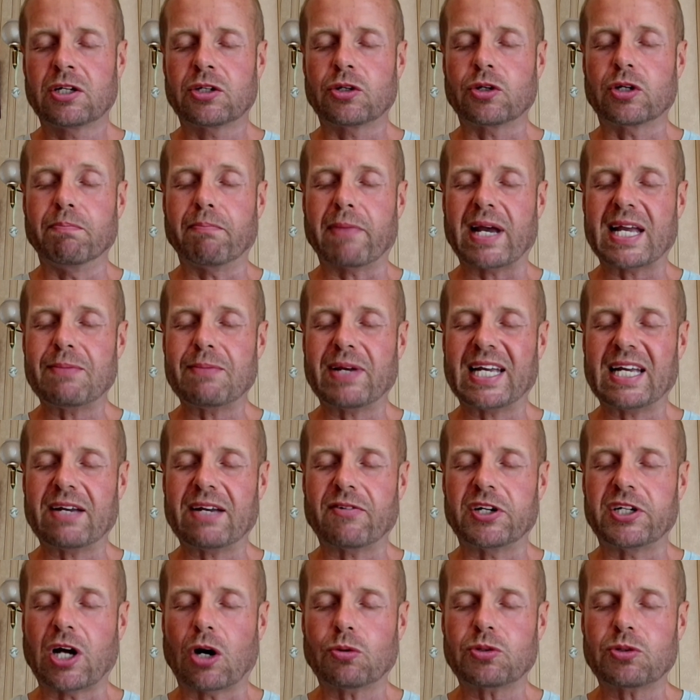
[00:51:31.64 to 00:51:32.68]
You can maybe
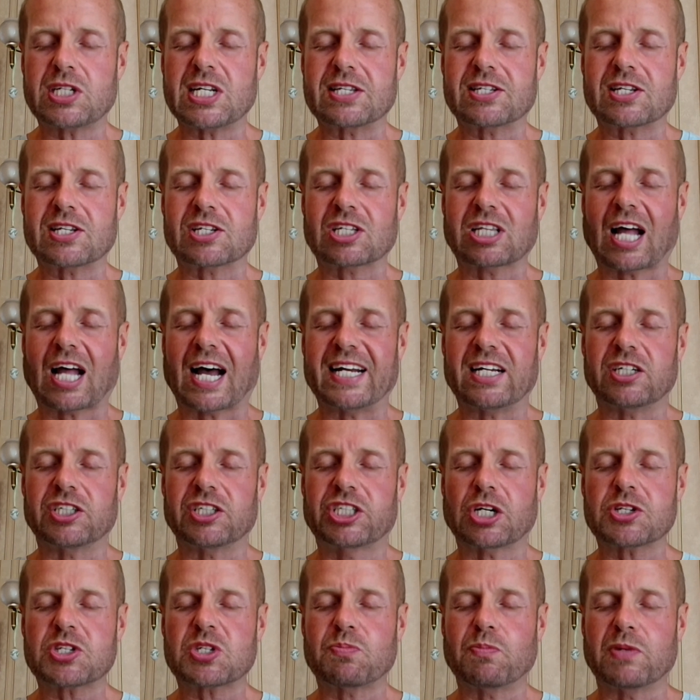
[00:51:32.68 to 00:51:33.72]
even notice a slight
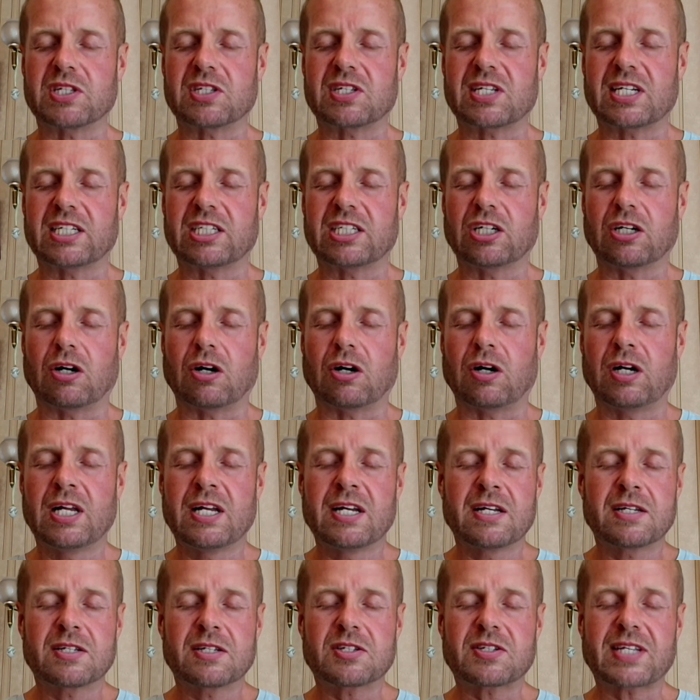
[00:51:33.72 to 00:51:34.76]
adjustment in your
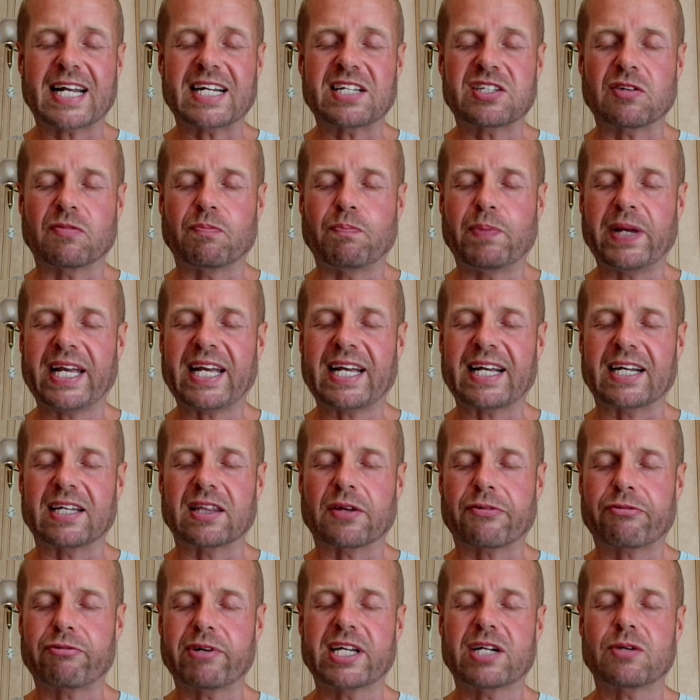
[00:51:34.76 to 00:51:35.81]
state of being
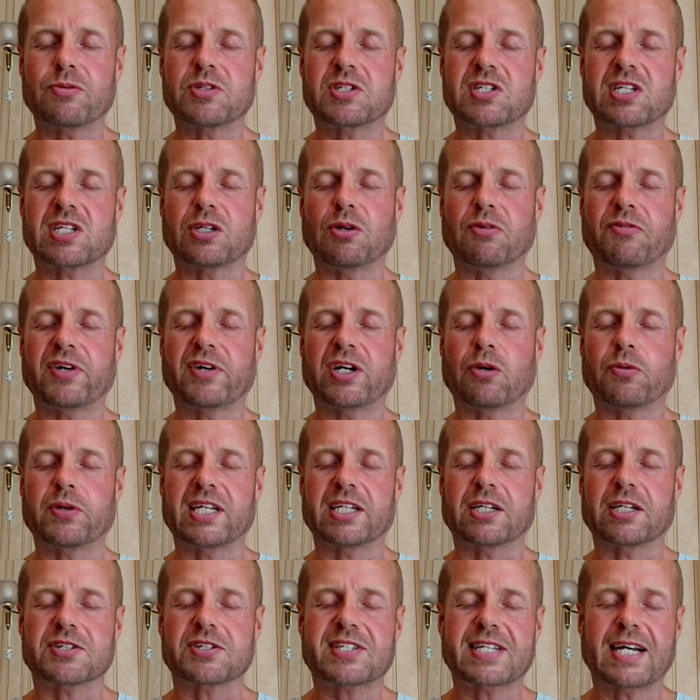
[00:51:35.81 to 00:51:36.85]
in the frequency you feel
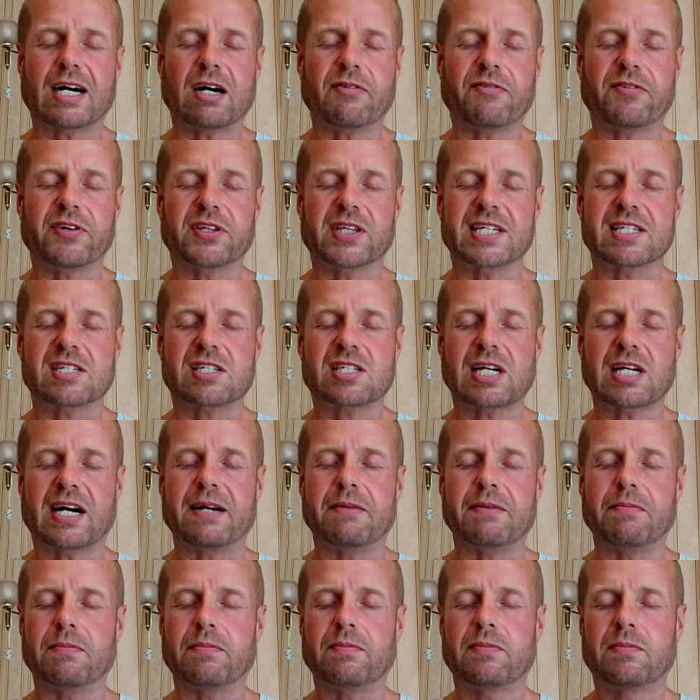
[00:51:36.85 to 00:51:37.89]
within yourself at this
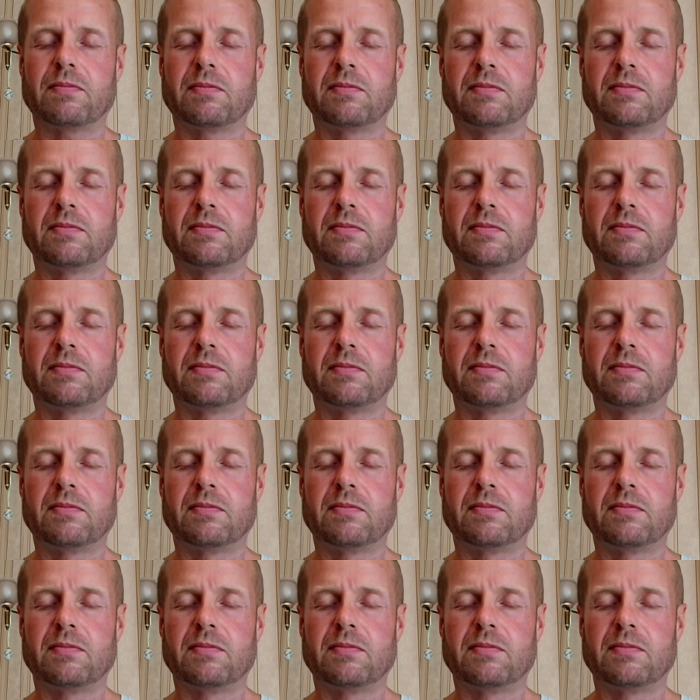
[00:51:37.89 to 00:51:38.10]
time.